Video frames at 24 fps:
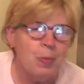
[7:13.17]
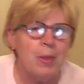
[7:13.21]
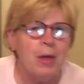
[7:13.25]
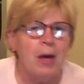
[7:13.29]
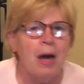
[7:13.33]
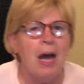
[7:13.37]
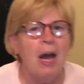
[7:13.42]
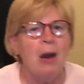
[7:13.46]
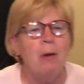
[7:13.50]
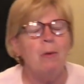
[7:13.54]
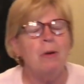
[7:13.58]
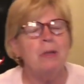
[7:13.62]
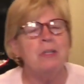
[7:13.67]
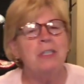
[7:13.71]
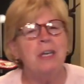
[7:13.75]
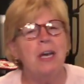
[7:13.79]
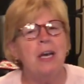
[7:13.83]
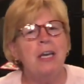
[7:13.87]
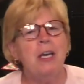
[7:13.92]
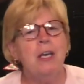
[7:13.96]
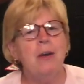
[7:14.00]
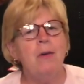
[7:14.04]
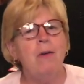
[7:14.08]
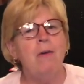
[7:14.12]
I will tell
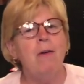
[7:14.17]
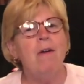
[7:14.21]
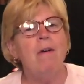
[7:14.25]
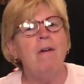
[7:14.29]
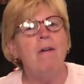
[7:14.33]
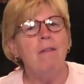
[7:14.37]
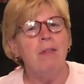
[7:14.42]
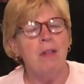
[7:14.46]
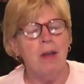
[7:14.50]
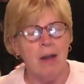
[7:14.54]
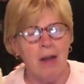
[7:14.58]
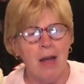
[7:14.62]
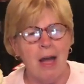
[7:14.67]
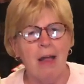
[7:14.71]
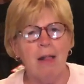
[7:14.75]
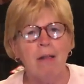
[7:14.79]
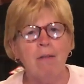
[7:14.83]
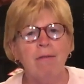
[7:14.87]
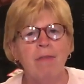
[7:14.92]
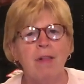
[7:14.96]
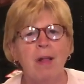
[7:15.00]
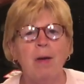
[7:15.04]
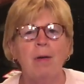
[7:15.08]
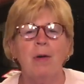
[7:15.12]
you that
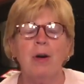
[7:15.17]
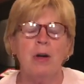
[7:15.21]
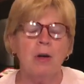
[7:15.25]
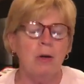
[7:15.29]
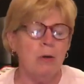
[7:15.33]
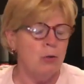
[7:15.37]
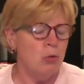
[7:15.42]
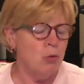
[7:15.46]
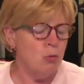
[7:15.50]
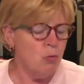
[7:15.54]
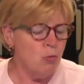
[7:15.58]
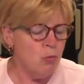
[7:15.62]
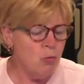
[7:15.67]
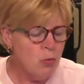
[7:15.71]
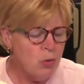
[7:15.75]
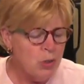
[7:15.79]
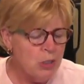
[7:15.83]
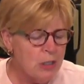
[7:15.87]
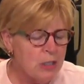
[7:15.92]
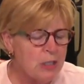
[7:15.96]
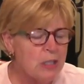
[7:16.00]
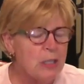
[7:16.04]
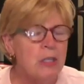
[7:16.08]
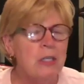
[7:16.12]
cauliflower goes
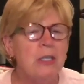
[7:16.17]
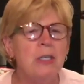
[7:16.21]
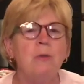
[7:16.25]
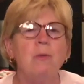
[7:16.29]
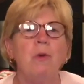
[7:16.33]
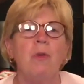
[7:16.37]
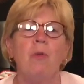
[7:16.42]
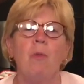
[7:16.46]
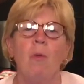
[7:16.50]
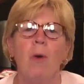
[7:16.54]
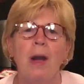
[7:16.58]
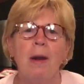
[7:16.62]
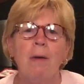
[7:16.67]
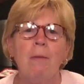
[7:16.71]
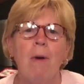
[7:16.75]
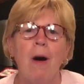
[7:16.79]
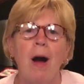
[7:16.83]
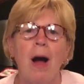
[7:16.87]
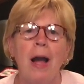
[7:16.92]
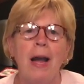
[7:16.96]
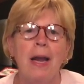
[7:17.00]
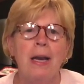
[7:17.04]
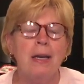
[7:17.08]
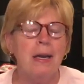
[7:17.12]
really good with white
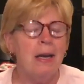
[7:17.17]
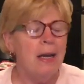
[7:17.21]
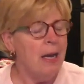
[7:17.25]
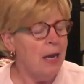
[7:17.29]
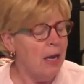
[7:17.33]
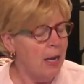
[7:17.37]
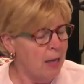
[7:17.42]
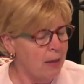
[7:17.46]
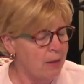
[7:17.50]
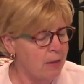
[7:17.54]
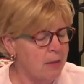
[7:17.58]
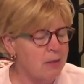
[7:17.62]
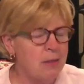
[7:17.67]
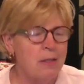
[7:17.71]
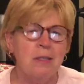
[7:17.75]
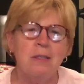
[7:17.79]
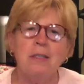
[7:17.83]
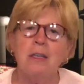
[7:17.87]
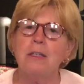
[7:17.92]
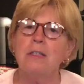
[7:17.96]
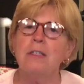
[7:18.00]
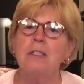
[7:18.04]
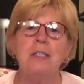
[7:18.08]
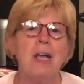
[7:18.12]
wine, and this is
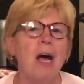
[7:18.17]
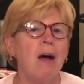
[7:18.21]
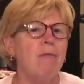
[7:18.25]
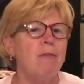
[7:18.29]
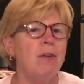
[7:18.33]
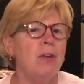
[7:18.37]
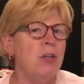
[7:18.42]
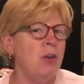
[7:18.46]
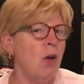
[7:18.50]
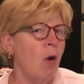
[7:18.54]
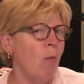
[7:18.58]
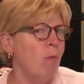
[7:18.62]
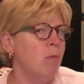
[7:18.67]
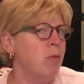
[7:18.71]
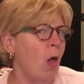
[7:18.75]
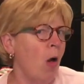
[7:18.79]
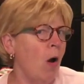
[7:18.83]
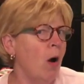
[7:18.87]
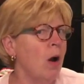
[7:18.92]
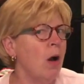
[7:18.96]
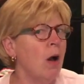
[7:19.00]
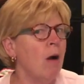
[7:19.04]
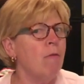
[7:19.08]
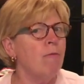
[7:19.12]
a Sauvignon
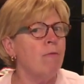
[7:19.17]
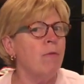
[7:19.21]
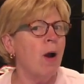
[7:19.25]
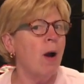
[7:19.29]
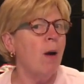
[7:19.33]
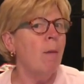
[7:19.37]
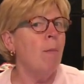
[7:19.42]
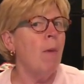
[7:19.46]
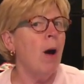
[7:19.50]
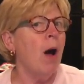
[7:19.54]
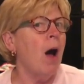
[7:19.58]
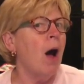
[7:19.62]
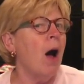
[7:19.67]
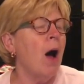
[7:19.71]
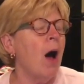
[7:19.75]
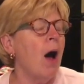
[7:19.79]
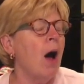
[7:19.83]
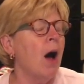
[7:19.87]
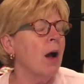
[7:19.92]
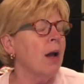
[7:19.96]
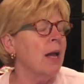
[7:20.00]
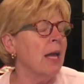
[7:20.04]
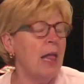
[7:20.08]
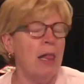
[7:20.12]
Blanc from
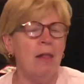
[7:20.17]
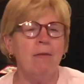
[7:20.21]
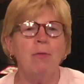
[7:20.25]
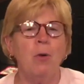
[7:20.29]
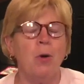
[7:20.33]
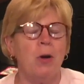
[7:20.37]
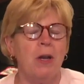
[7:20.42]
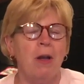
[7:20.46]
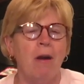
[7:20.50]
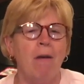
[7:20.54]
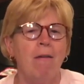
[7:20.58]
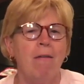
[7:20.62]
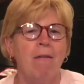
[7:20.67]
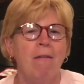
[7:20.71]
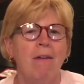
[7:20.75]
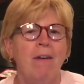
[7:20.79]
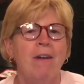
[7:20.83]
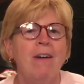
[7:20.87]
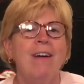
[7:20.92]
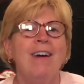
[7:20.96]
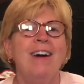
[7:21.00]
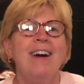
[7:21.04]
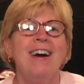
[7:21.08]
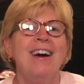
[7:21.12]
California.
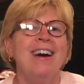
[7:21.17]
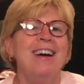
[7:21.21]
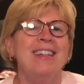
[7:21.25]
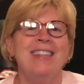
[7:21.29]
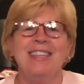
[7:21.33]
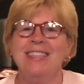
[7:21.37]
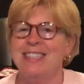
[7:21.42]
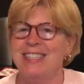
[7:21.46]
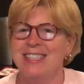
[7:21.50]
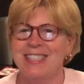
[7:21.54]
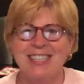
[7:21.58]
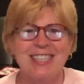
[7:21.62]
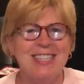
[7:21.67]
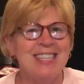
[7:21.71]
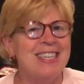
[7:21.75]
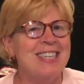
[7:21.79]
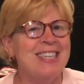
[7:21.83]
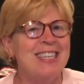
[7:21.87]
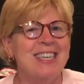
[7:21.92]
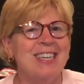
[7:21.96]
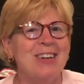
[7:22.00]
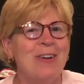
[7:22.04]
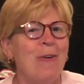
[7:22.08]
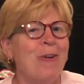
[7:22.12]
This is
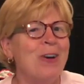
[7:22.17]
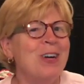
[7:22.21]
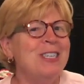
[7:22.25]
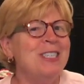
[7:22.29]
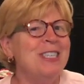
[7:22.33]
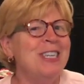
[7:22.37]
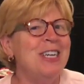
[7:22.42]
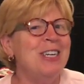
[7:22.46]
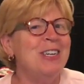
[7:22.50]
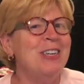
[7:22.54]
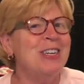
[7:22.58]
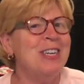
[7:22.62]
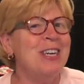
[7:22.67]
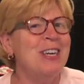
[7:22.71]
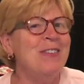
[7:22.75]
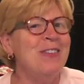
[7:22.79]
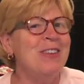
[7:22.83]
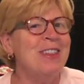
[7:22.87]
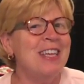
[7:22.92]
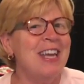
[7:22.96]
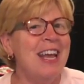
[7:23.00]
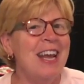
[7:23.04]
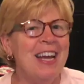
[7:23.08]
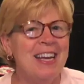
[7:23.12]
Quarantine Cooking
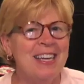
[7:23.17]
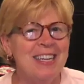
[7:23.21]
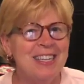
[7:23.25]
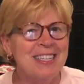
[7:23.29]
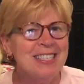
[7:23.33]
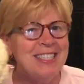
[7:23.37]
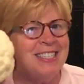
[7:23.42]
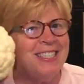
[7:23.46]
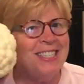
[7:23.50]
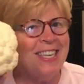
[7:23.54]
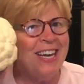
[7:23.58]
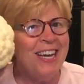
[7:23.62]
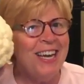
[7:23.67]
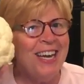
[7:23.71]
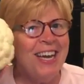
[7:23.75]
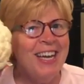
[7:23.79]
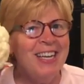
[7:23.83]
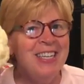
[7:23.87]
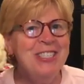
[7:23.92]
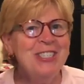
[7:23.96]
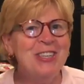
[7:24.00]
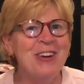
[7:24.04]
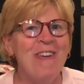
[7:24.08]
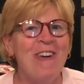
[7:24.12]
with Candace.
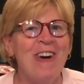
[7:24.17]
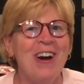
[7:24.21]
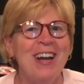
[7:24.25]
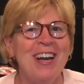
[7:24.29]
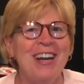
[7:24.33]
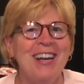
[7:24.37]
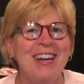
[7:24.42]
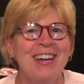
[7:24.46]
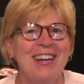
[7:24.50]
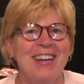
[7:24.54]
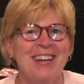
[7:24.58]
Enjoy!